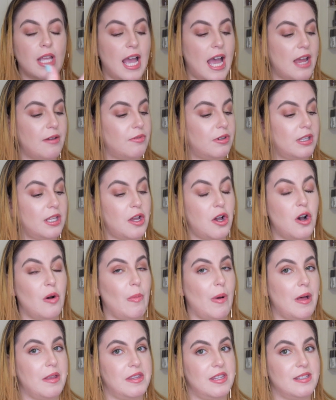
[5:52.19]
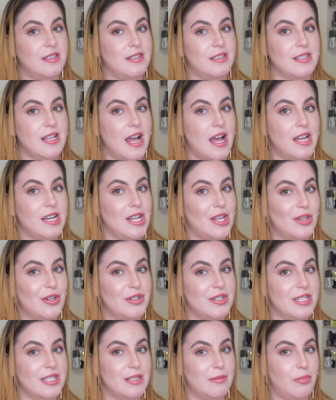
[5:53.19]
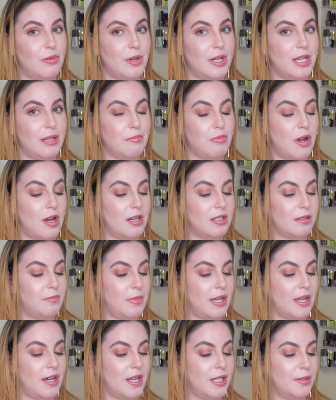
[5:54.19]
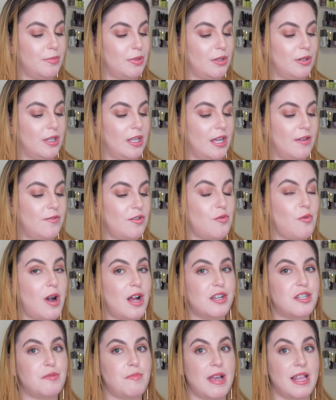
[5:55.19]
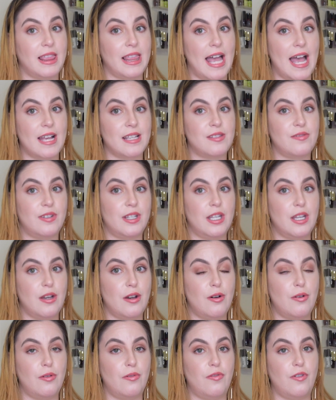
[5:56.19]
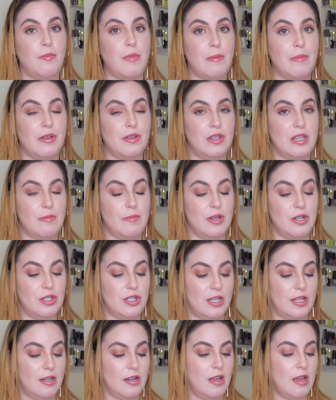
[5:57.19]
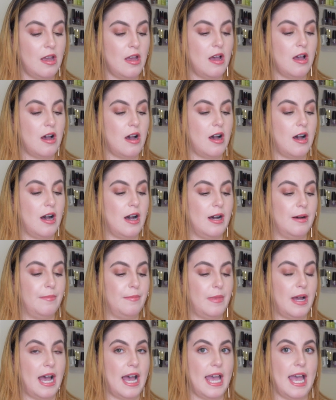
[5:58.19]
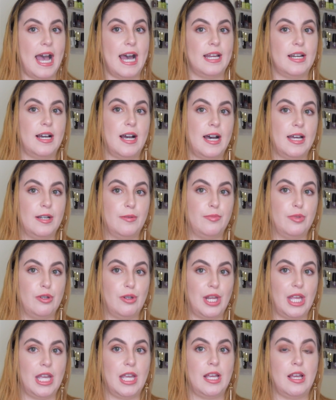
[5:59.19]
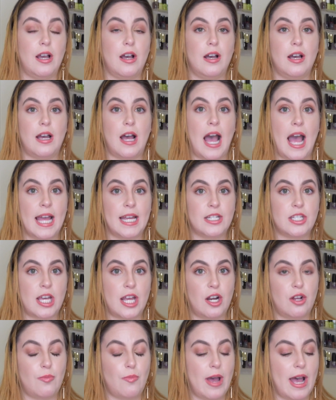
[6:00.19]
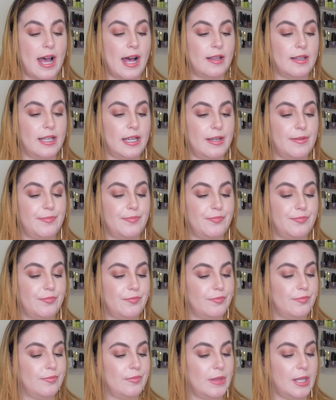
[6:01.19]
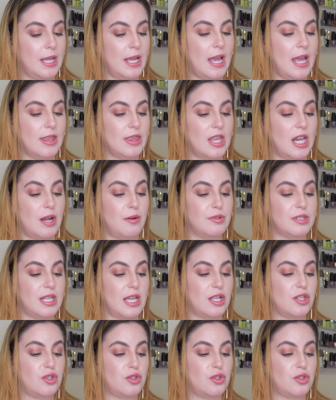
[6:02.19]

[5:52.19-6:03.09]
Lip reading: I really hope this is not another disappointing product by Hudson Beauty. If you watched my last video for my monthly mission, I had a Hudson Beauty eyeshadow palette that I was like